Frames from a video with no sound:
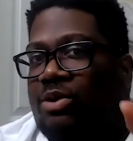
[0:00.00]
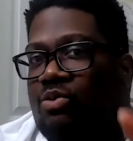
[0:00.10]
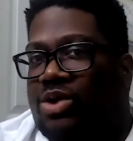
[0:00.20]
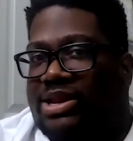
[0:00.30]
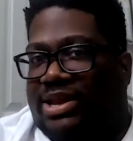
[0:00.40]
But
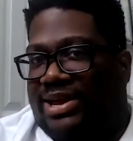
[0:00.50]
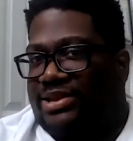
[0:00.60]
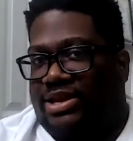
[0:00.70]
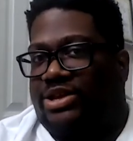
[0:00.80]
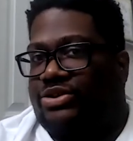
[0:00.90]
when they
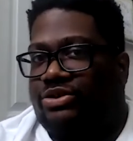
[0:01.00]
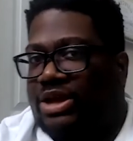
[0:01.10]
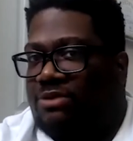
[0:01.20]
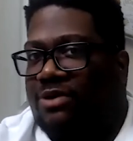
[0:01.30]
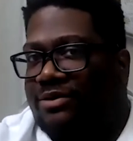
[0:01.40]
need you,
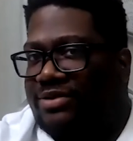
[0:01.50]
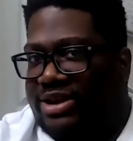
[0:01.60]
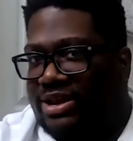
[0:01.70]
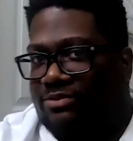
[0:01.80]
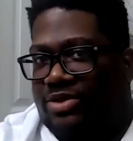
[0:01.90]
they weren't
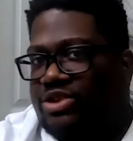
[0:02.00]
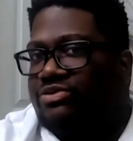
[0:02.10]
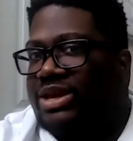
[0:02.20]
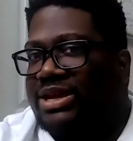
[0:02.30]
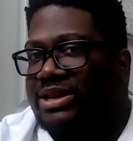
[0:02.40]
there. When you
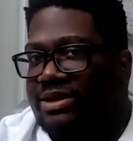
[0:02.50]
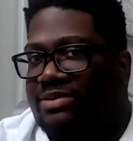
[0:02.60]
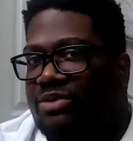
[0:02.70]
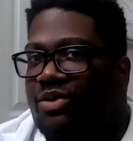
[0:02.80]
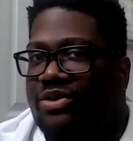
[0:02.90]
needed them,
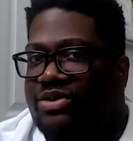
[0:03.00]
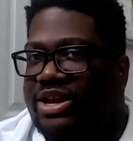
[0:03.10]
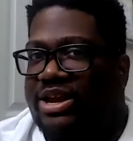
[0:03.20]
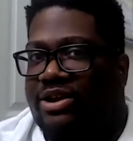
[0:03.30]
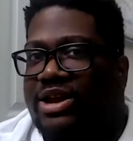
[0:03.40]
they weren't
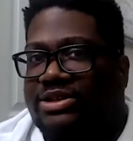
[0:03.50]
there.